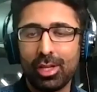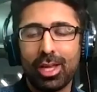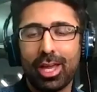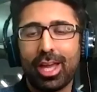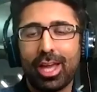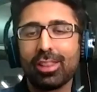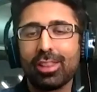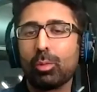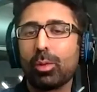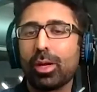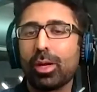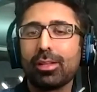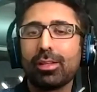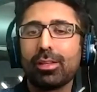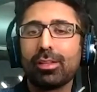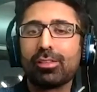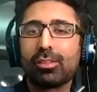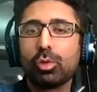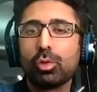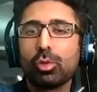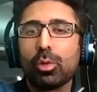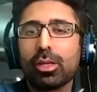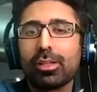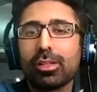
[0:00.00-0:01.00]
And the way they
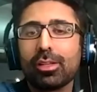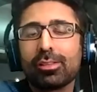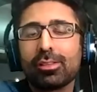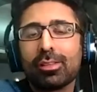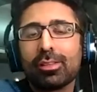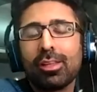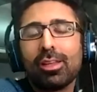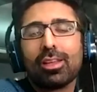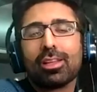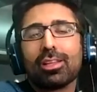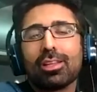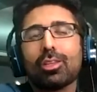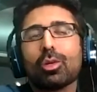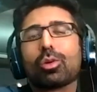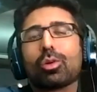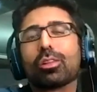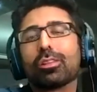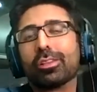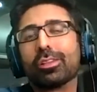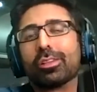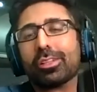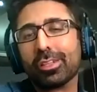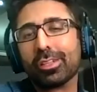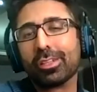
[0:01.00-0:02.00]
do it is look,
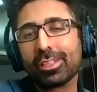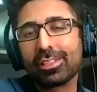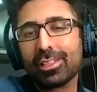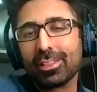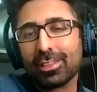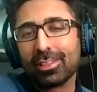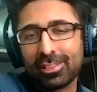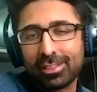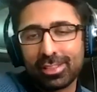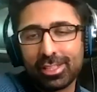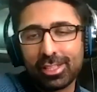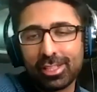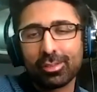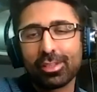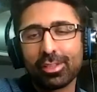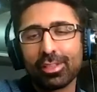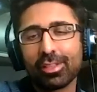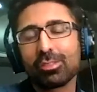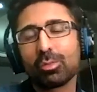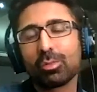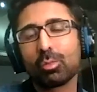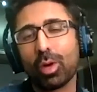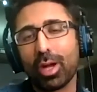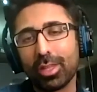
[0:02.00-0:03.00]
the dirty little secret
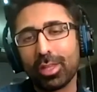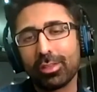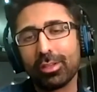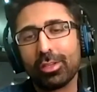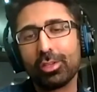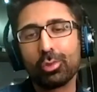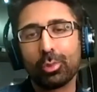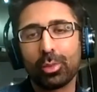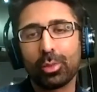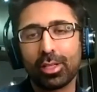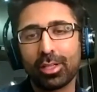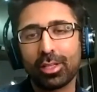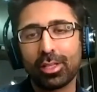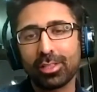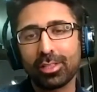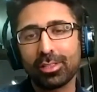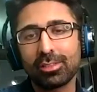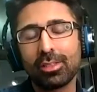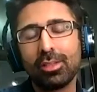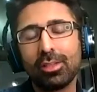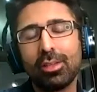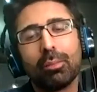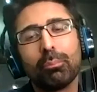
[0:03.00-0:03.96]
is why they're doing it is